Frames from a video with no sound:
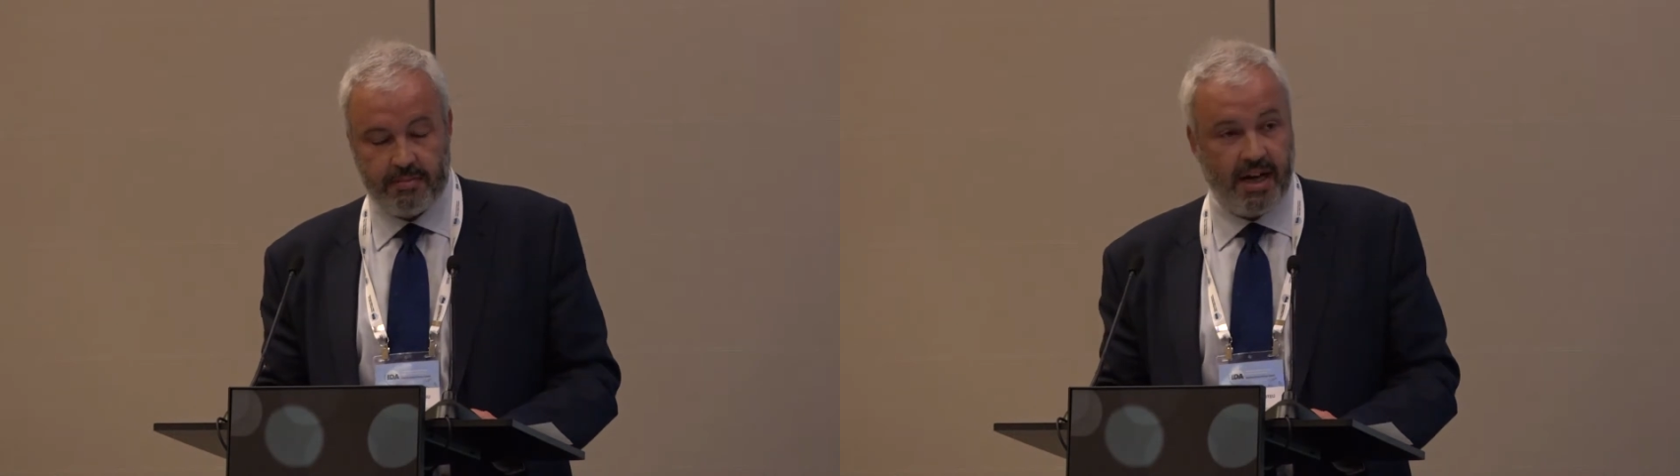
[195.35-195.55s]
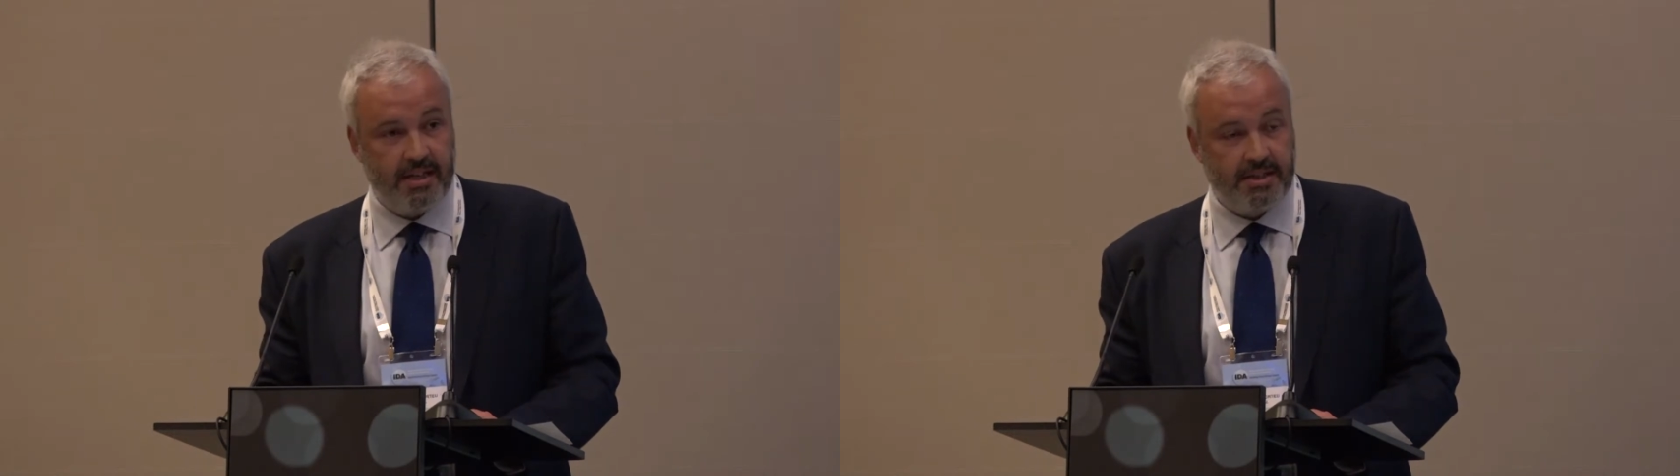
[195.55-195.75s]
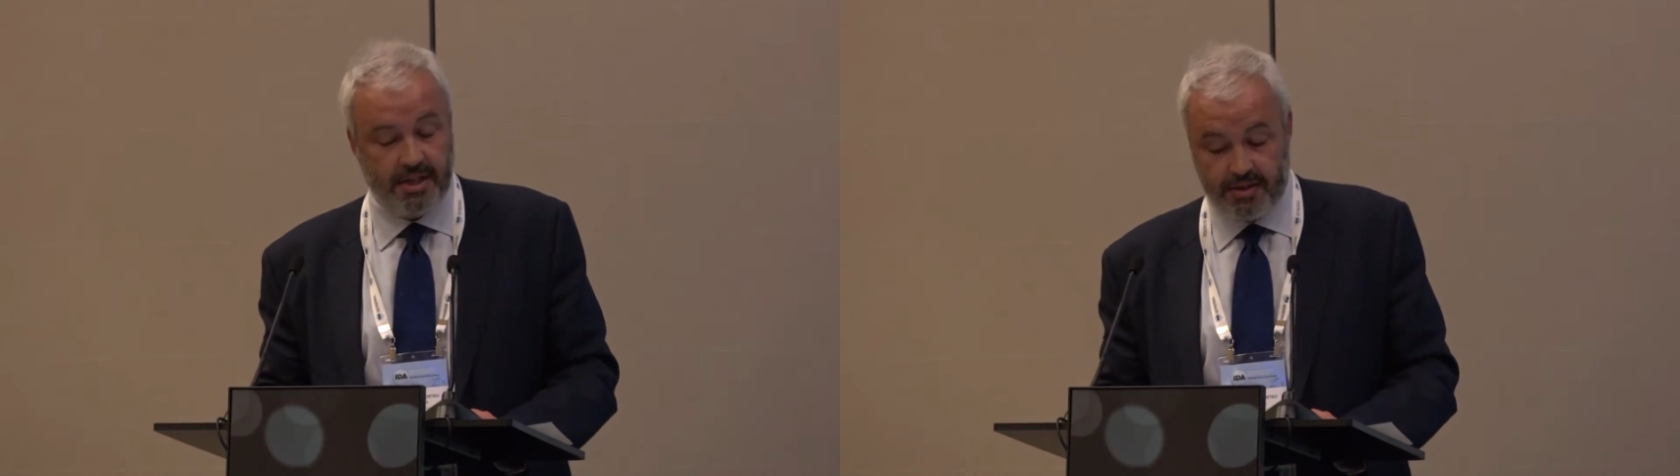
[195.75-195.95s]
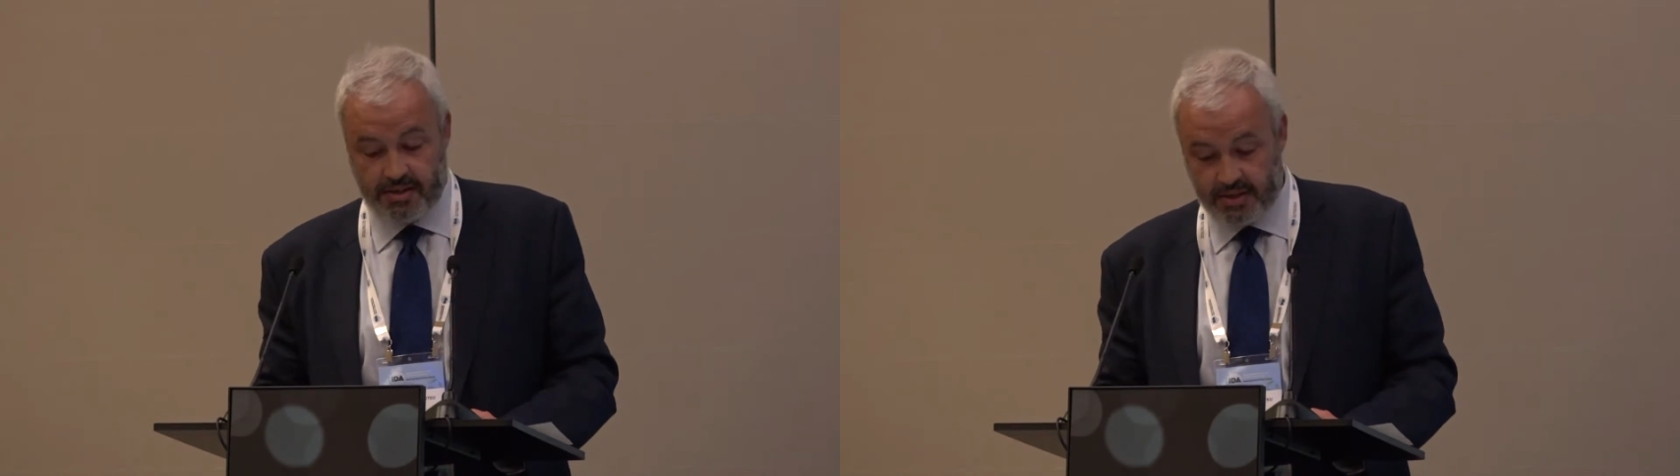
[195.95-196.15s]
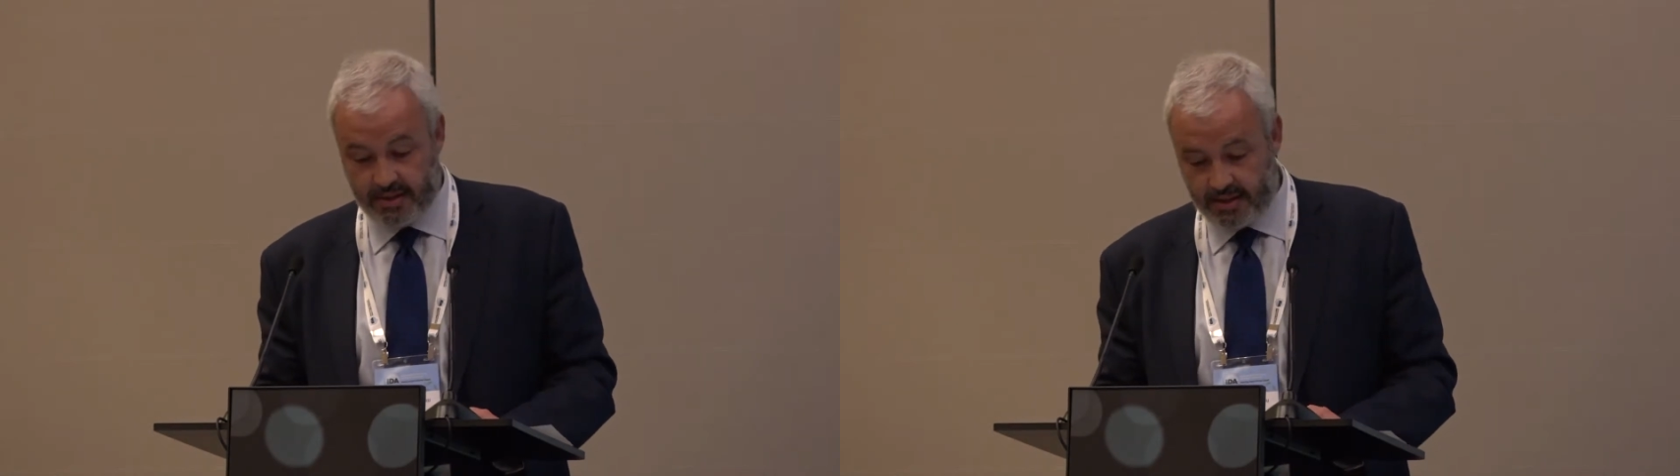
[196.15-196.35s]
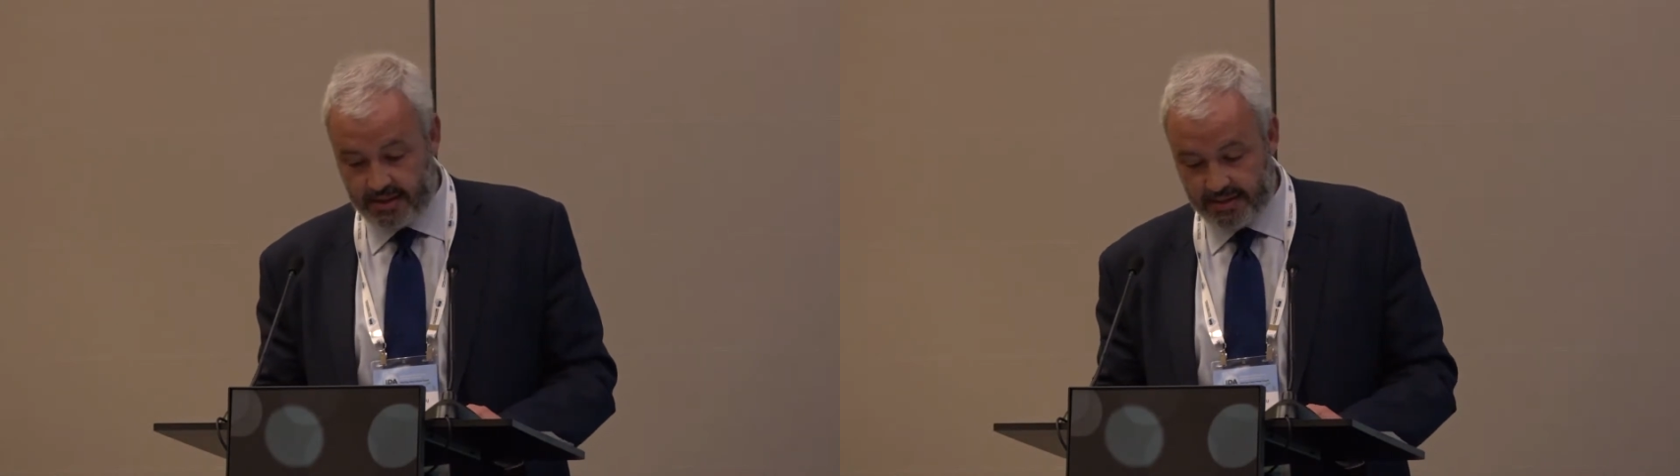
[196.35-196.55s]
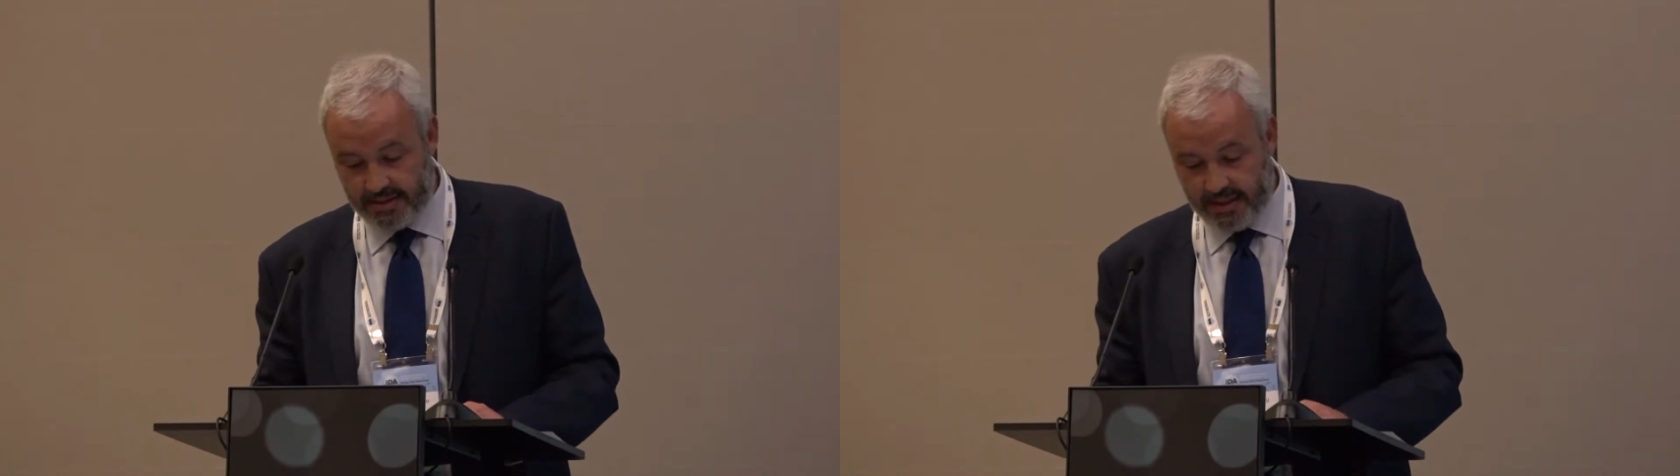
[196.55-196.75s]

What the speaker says: Spanish citizens,